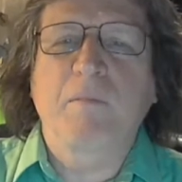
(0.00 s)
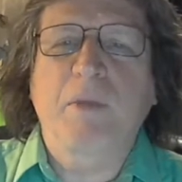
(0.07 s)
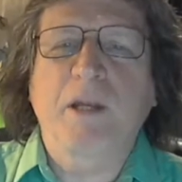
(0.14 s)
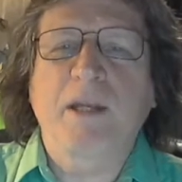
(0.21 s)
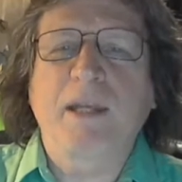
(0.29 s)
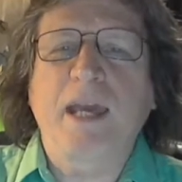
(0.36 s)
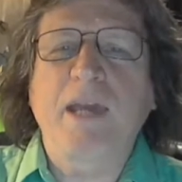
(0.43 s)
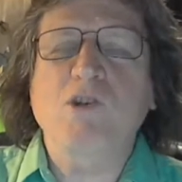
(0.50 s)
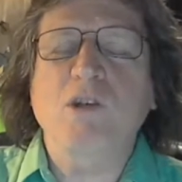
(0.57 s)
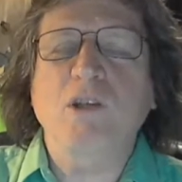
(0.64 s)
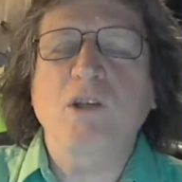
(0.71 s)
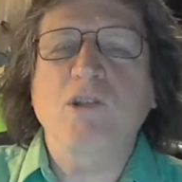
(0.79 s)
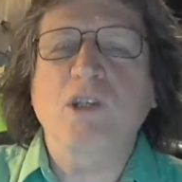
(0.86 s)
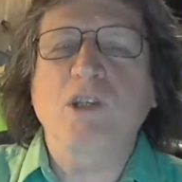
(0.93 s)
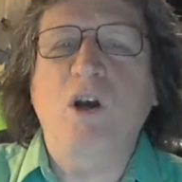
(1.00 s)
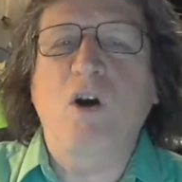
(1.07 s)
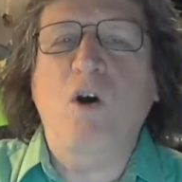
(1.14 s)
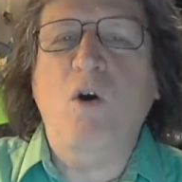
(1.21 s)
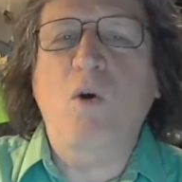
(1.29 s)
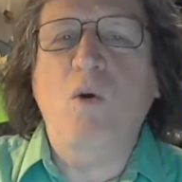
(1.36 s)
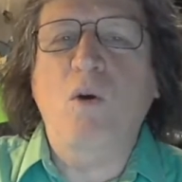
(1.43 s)
Meditation is
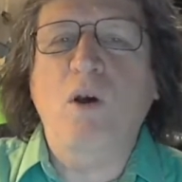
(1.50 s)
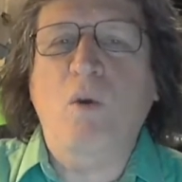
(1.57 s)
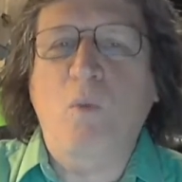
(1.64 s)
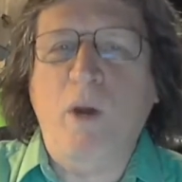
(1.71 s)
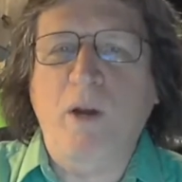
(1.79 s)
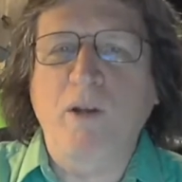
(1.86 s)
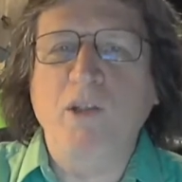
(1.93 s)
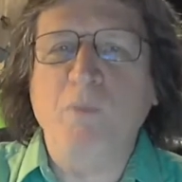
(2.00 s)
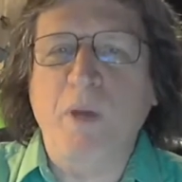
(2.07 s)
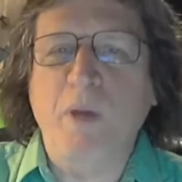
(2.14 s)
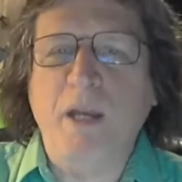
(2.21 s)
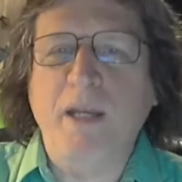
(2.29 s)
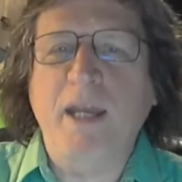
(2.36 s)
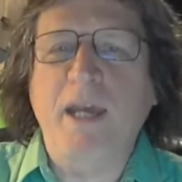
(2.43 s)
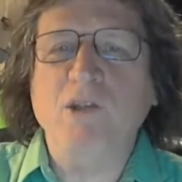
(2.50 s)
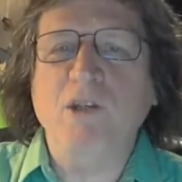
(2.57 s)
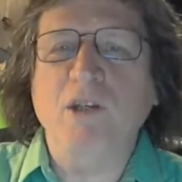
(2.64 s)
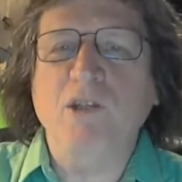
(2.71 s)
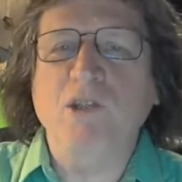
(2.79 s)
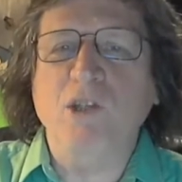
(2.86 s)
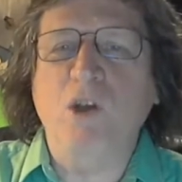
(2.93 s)
awareness
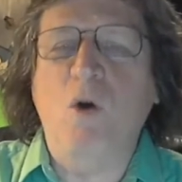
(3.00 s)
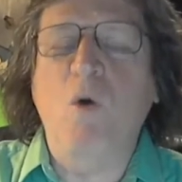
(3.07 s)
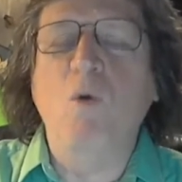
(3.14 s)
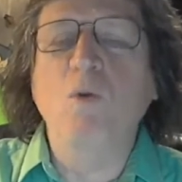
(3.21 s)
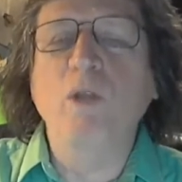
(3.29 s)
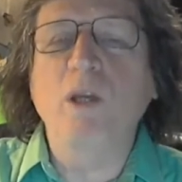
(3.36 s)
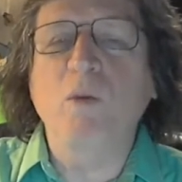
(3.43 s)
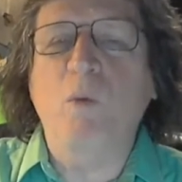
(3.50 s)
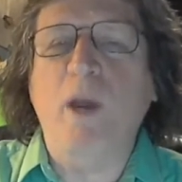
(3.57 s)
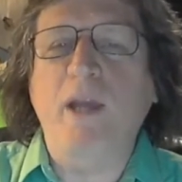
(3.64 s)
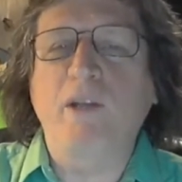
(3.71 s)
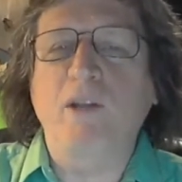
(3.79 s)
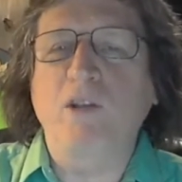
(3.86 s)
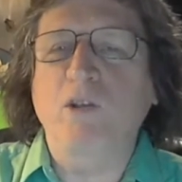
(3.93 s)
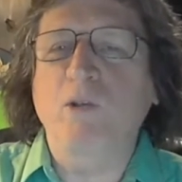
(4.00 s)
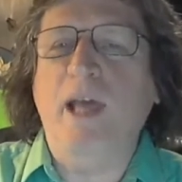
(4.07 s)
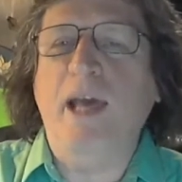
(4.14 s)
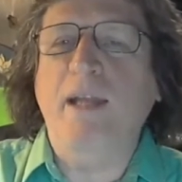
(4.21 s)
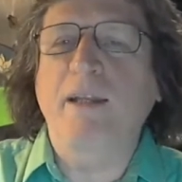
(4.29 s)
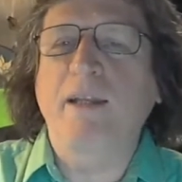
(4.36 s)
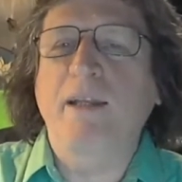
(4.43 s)
meditation is the only way to do
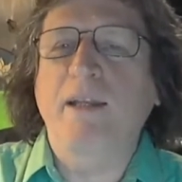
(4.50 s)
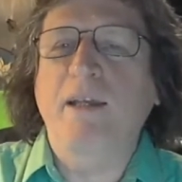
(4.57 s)
that.